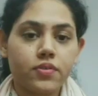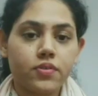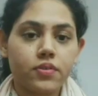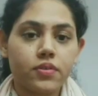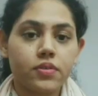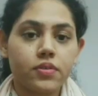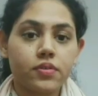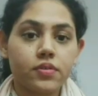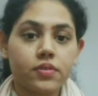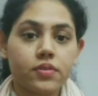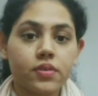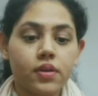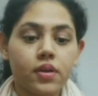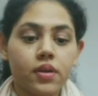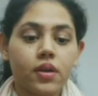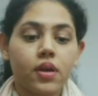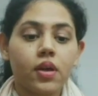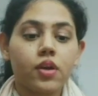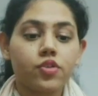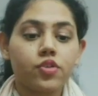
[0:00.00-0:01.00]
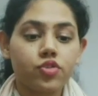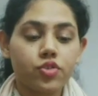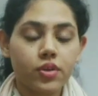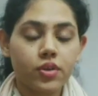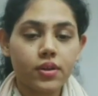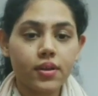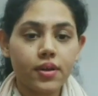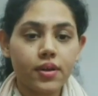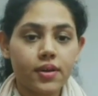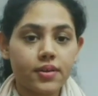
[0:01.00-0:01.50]
first.
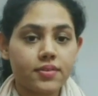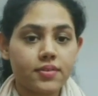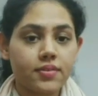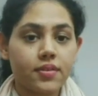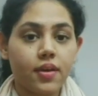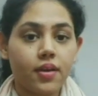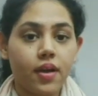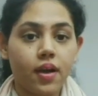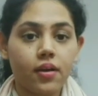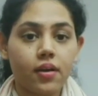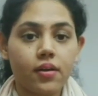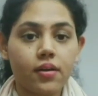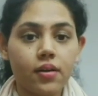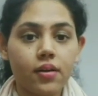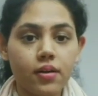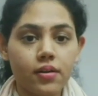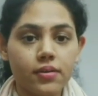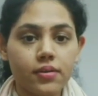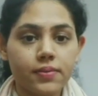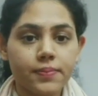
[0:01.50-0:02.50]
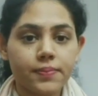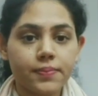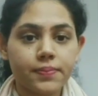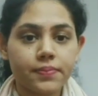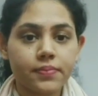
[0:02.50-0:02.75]
Sheena is a young girl.